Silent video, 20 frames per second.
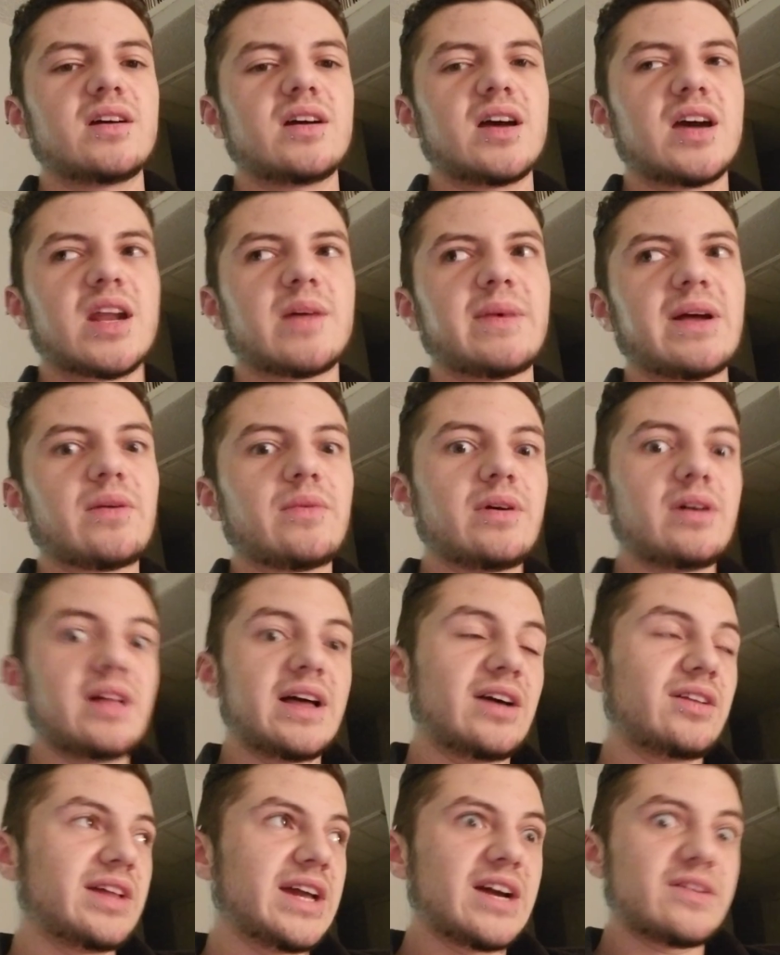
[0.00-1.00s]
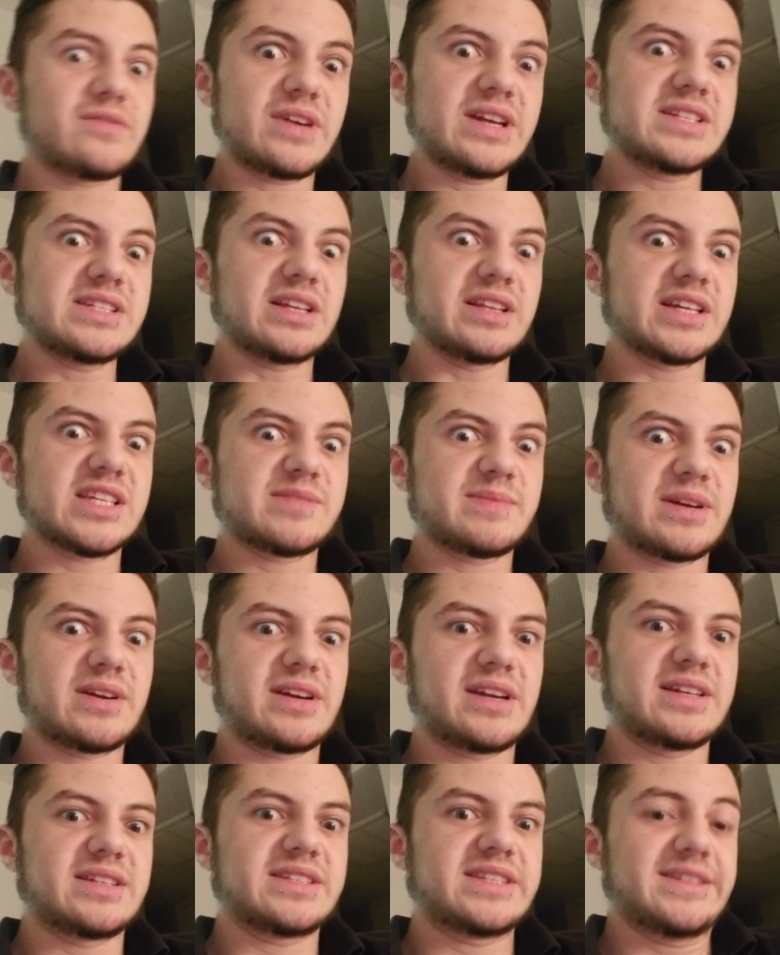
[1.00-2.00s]
And I'm like, well, I only have retail
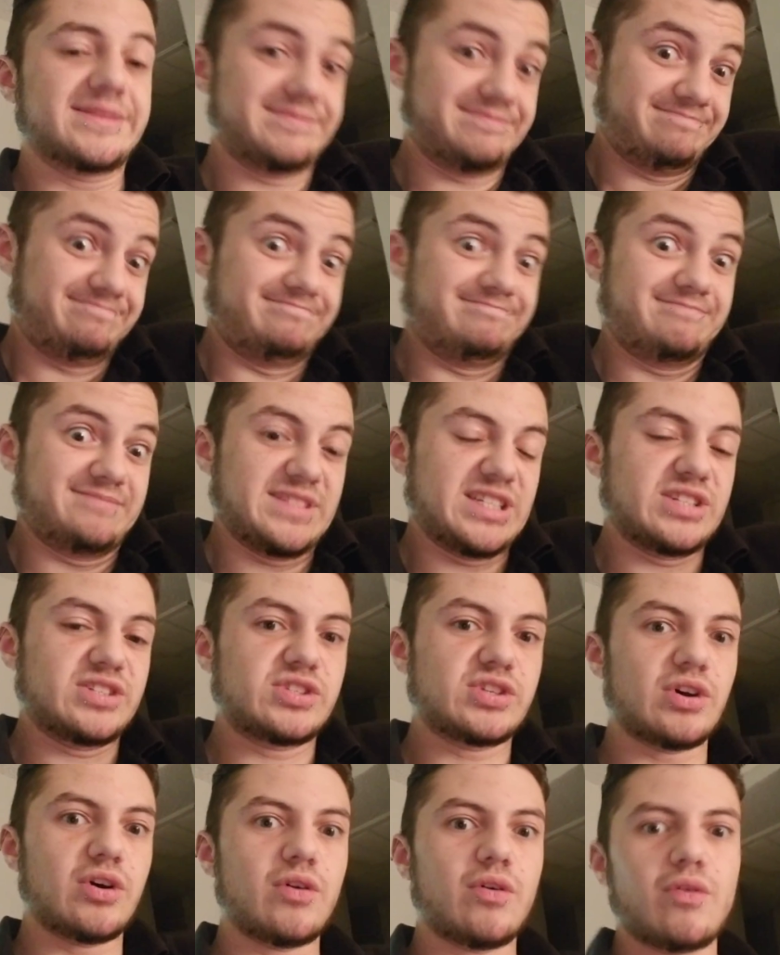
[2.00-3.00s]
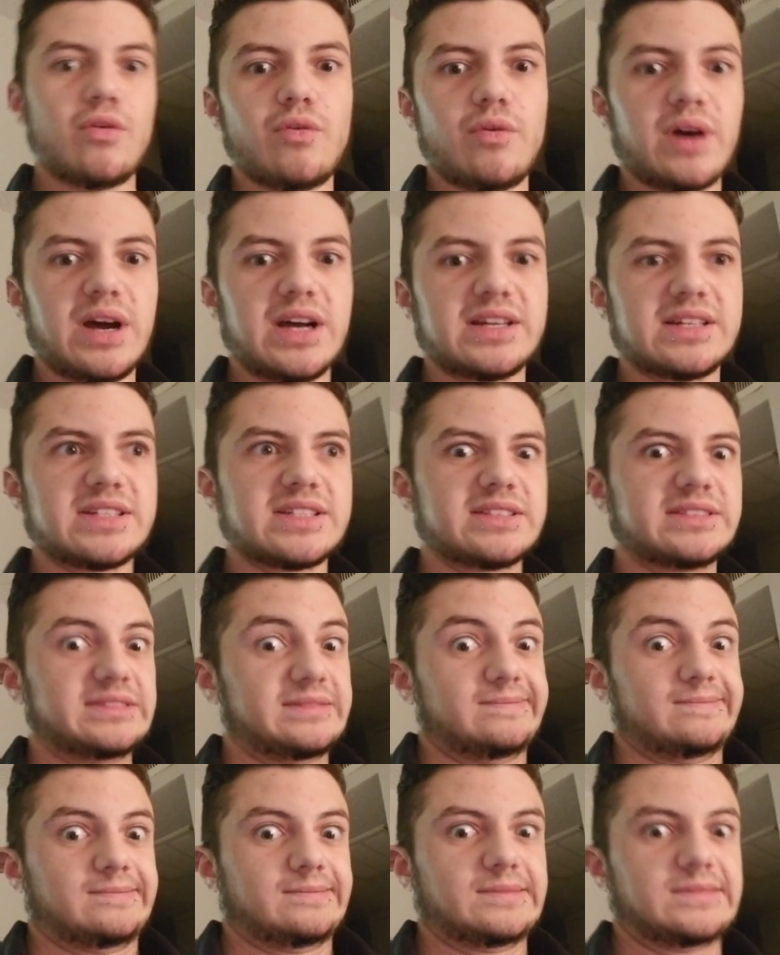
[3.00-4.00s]
experience. So, I
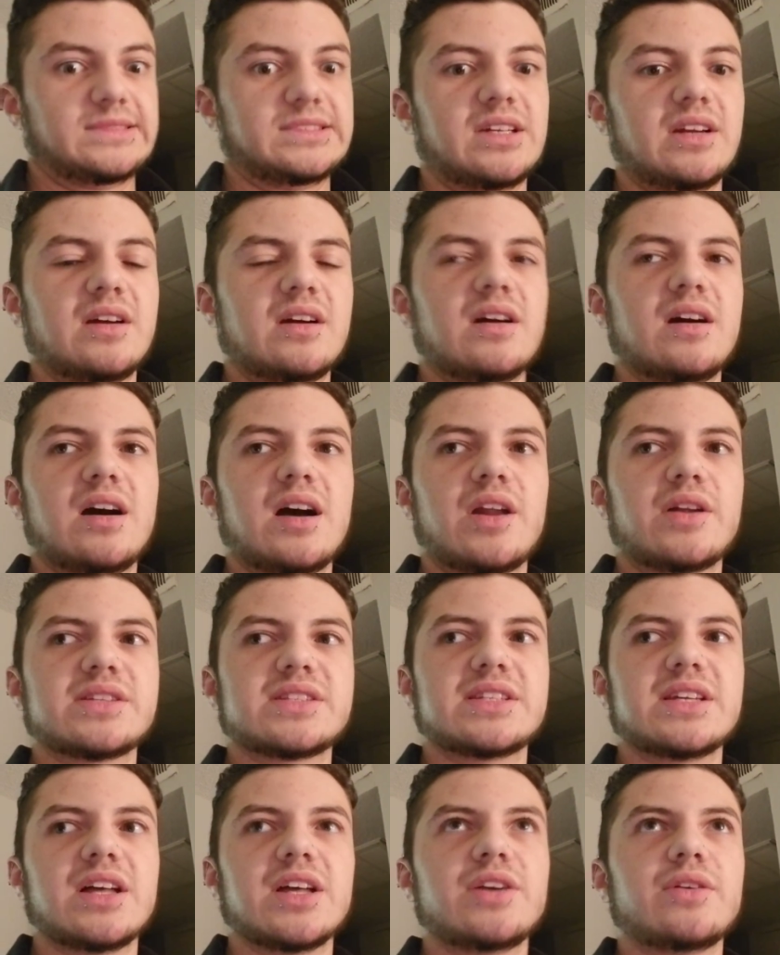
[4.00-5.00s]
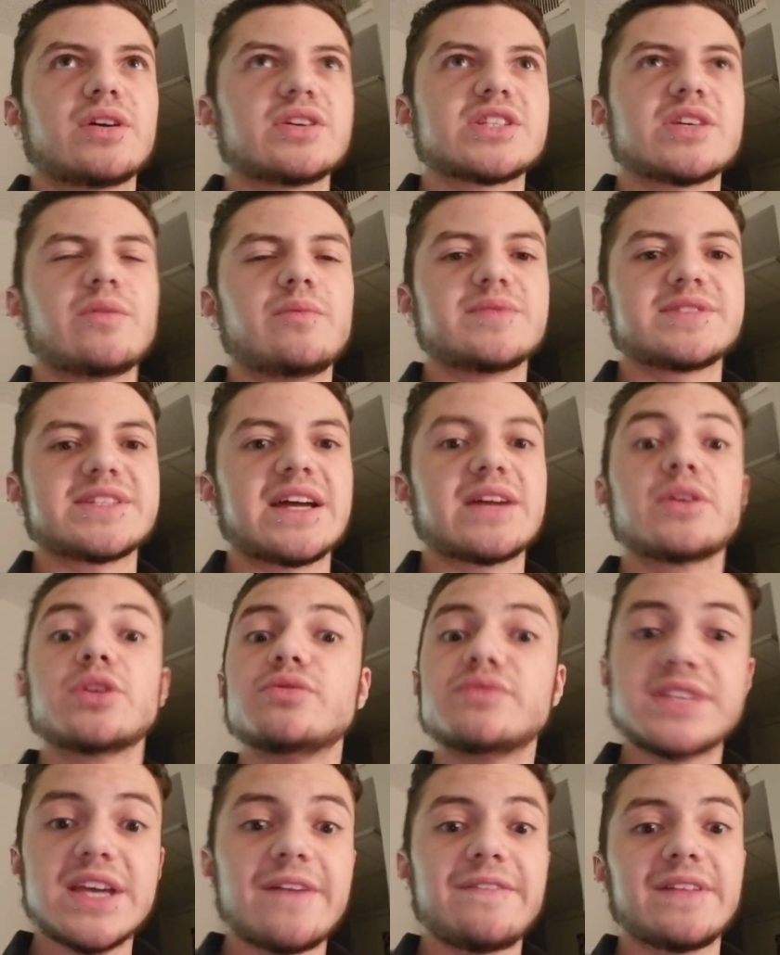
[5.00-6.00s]
don't have to tell you. Or someone was like, you
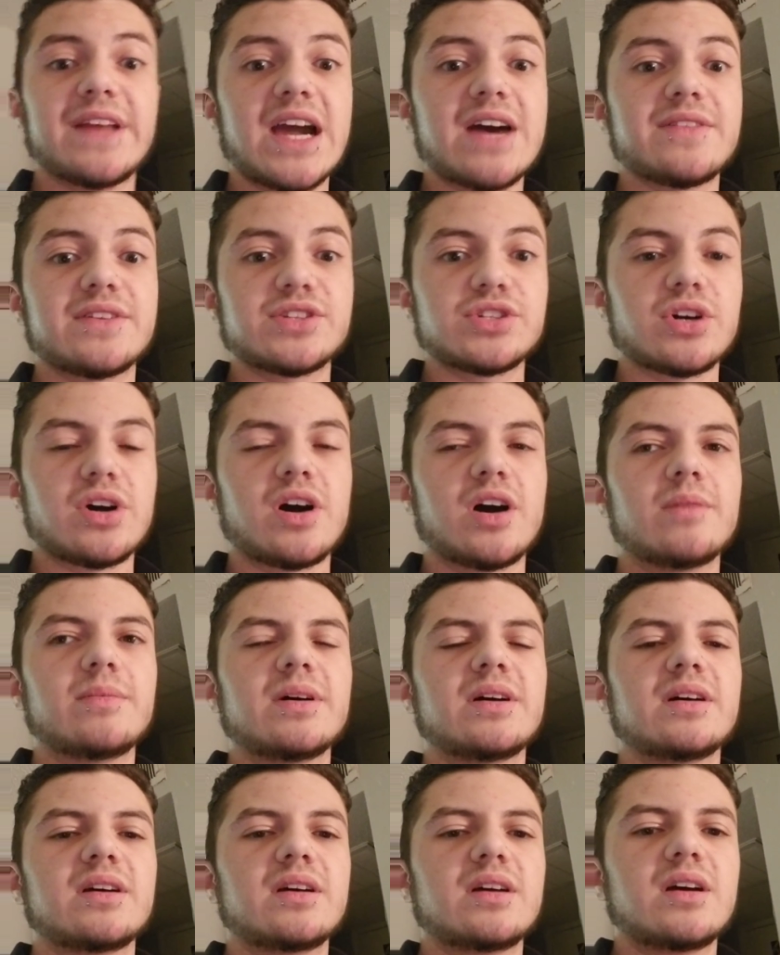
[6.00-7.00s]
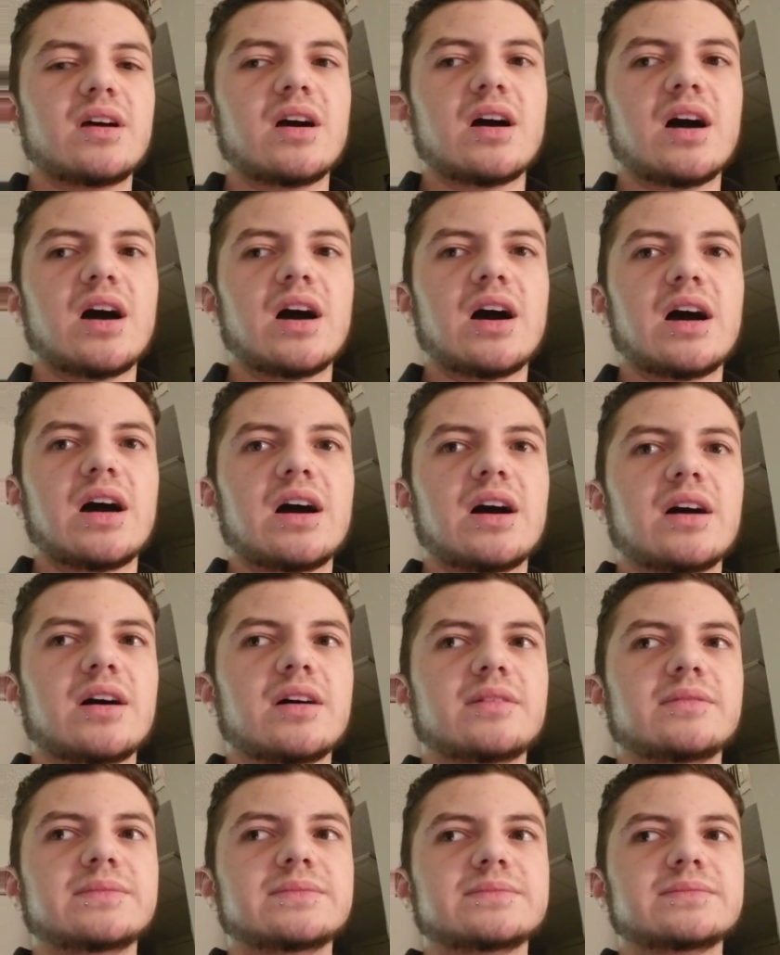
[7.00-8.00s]
definitely have the job.
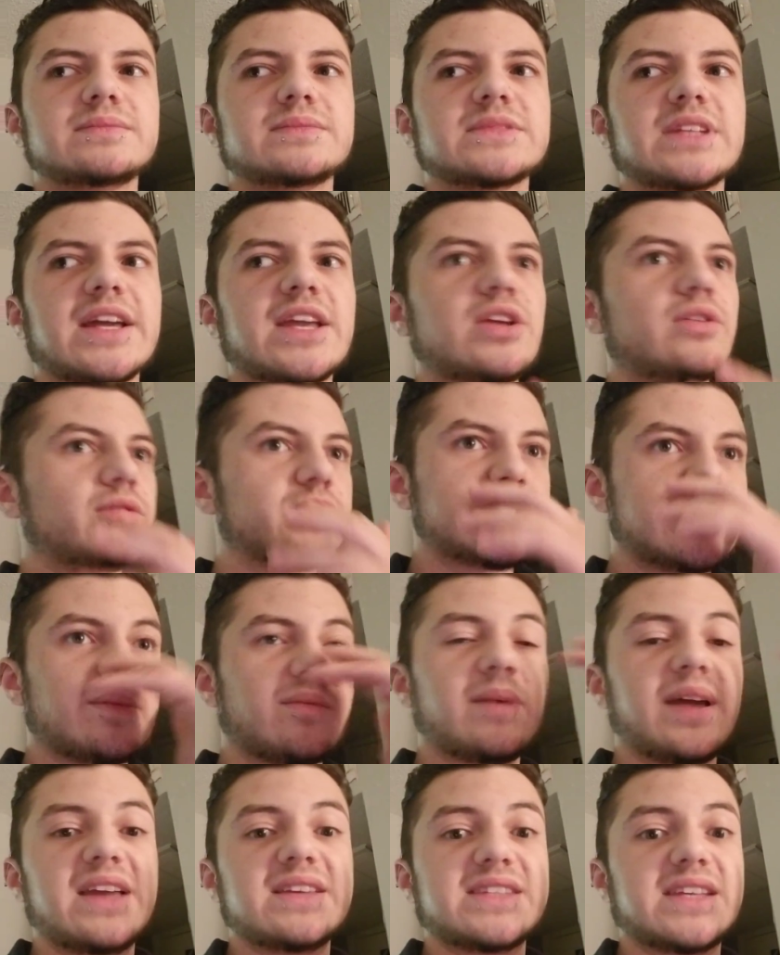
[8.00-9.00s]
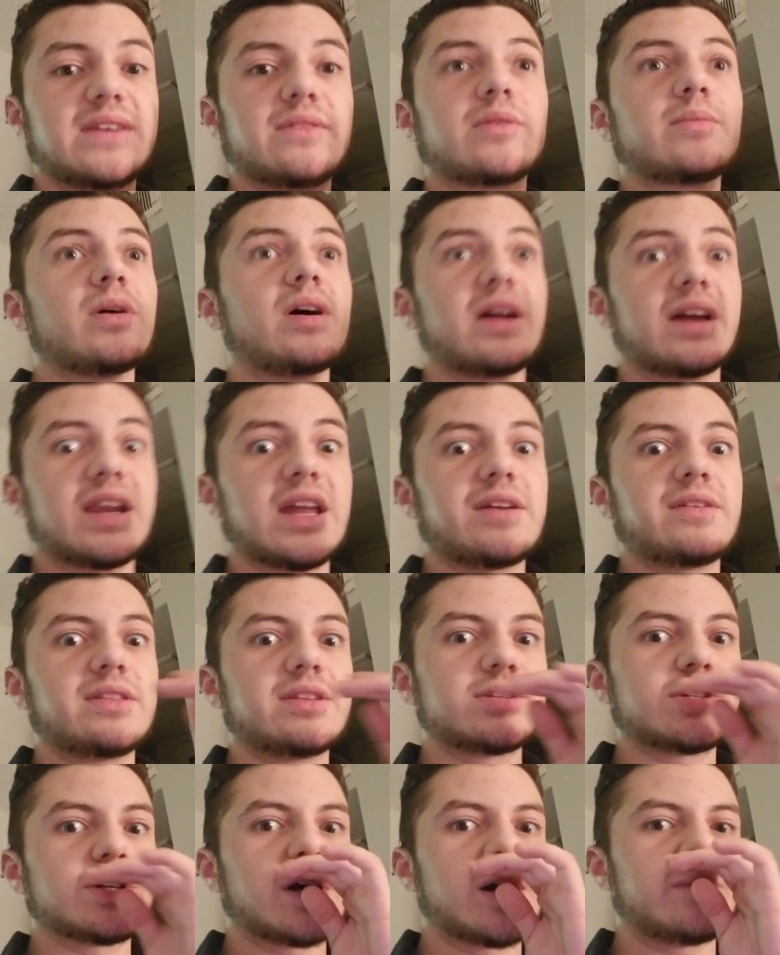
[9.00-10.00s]
Like, you seem amazing. We're probably going to get you the
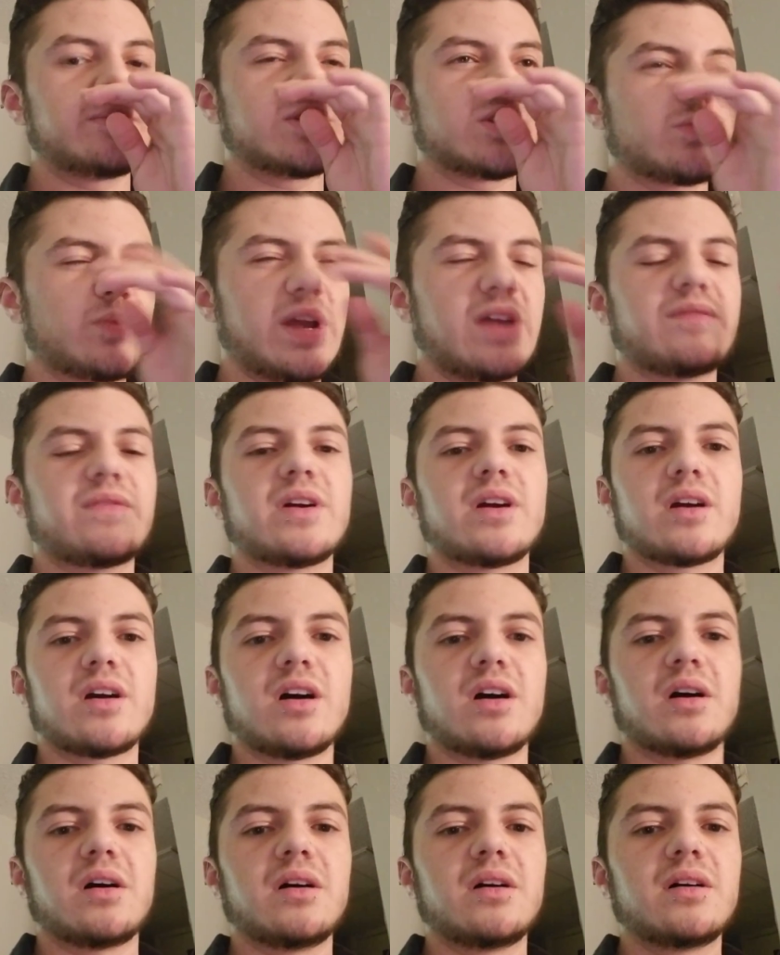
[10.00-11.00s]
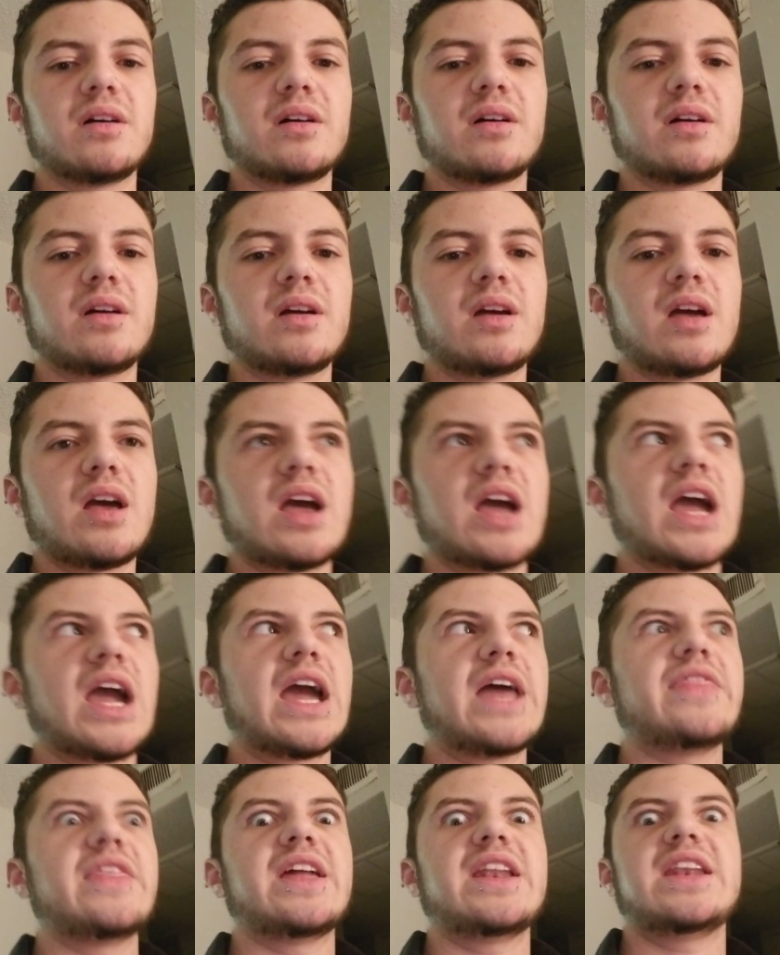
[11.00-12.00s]
job. Just wait for a call.
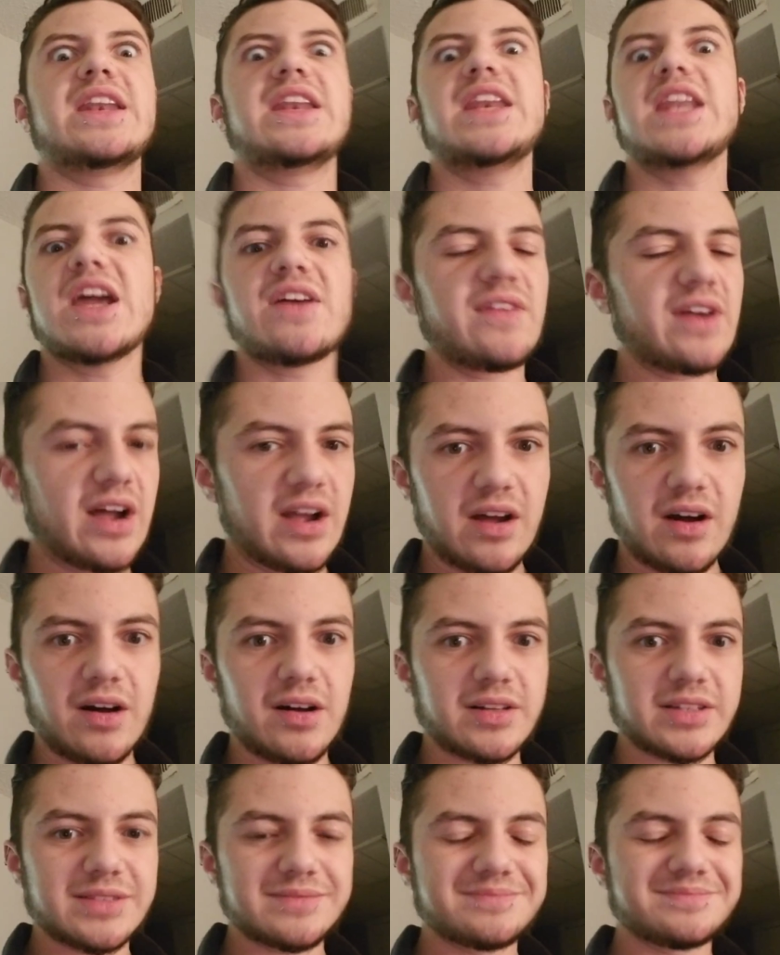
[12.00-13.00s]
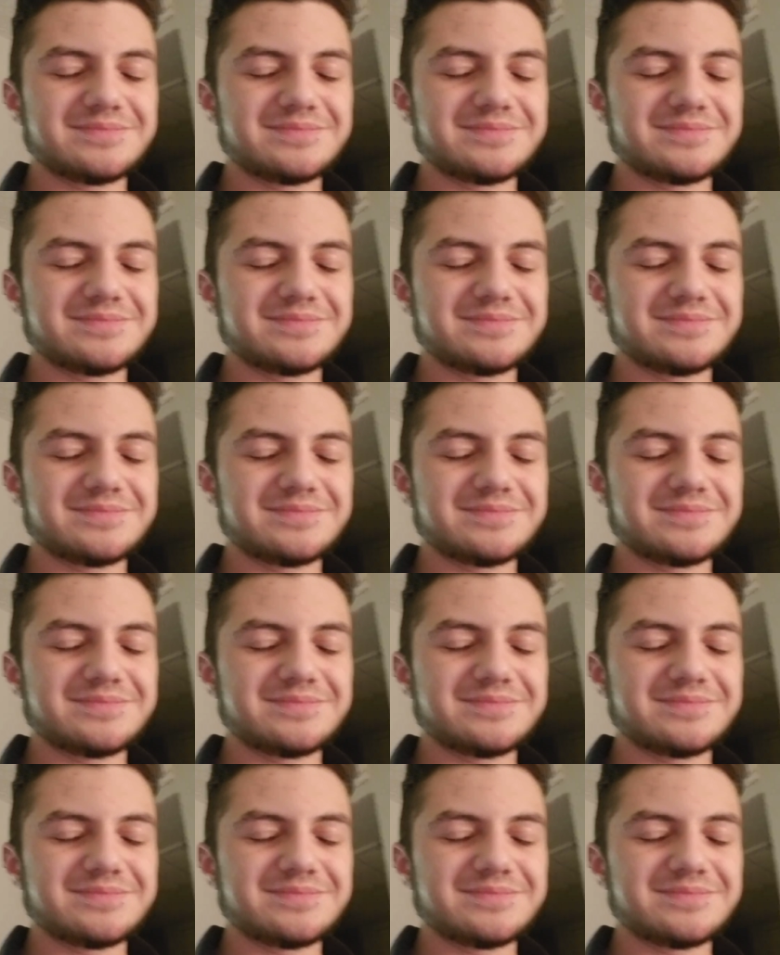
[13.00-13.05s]
And then never got called.